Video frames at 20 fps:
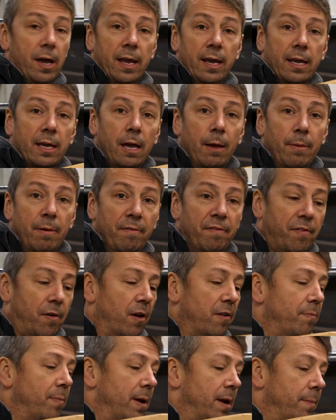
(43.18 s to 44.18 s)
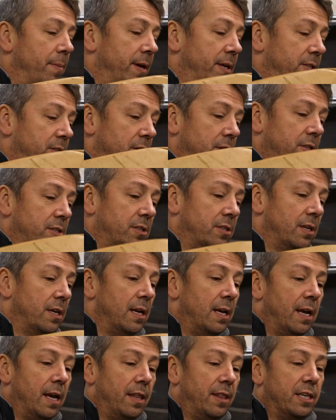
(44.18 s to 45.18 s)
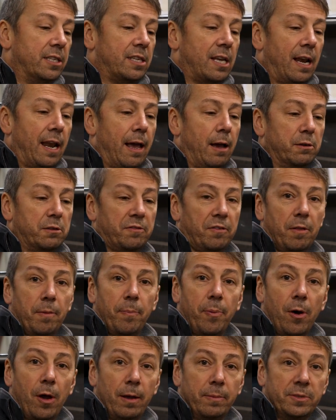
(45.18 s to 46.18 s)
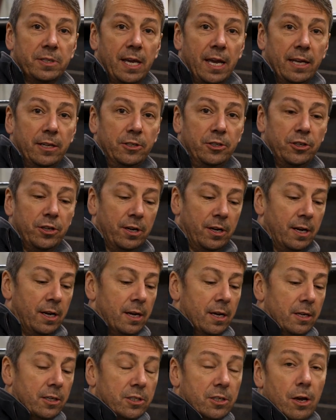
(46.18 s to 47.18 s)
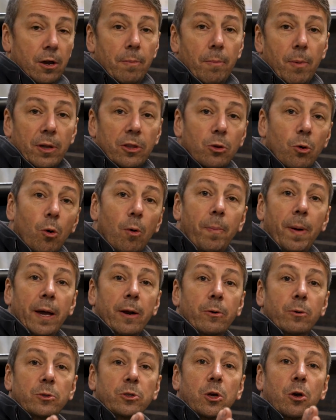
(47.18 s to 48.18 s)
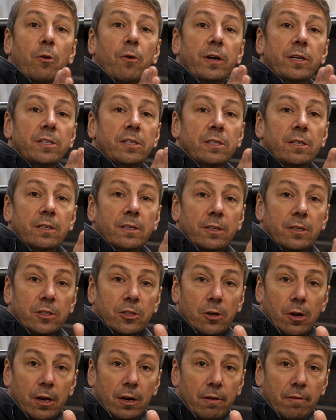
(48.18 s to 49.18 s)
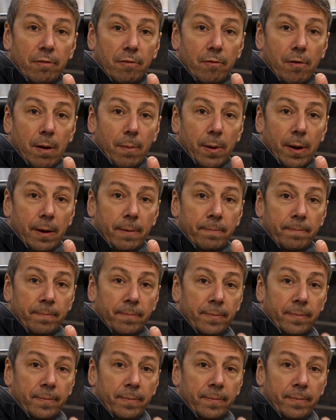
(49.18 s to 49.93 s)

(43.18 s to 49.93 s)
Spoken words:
I come in 5mm, and this allows for the piped edge. So my door panels caress the side of the rubber.